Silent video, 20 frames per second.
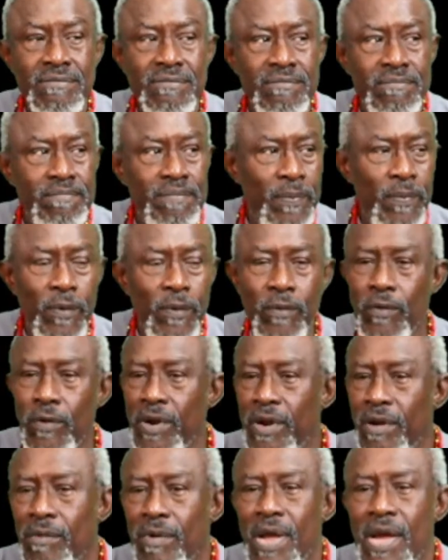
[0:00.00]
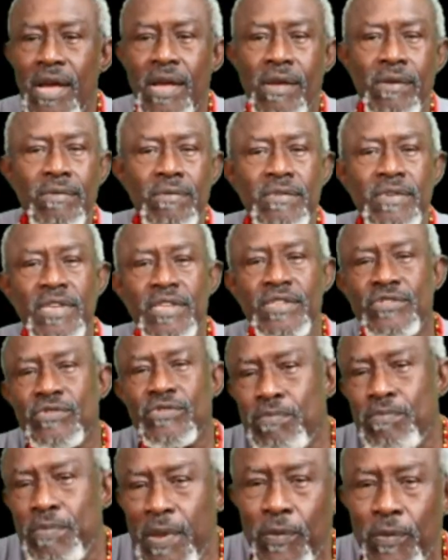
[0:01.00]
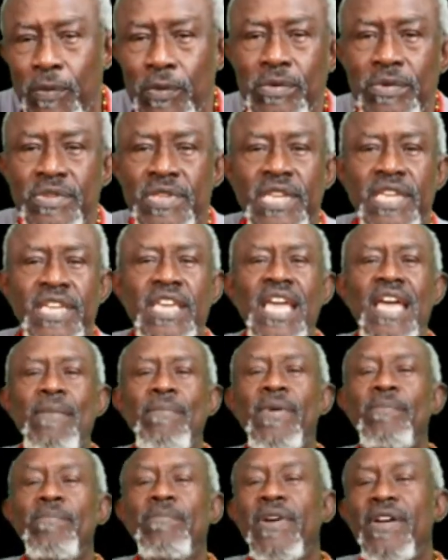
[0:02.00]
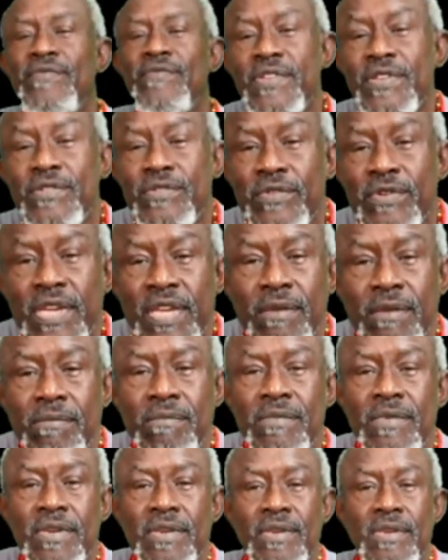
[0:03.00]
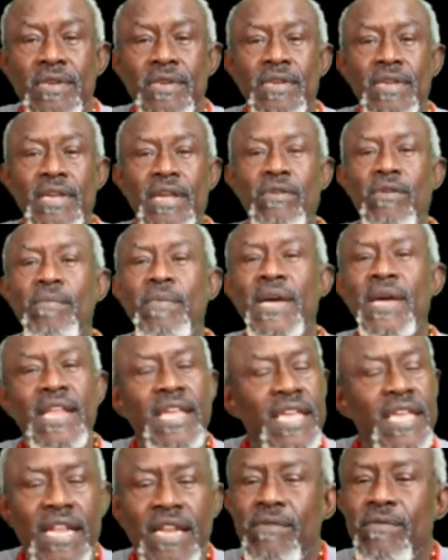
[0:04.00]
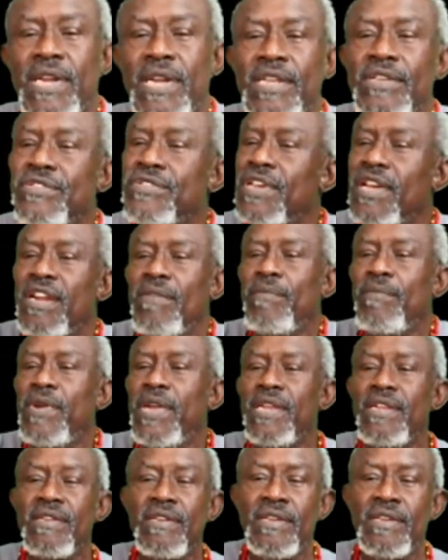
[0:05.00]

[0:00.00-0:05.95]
People running around, his people singing happy birthday to him. Everybody getting ready to celebrate.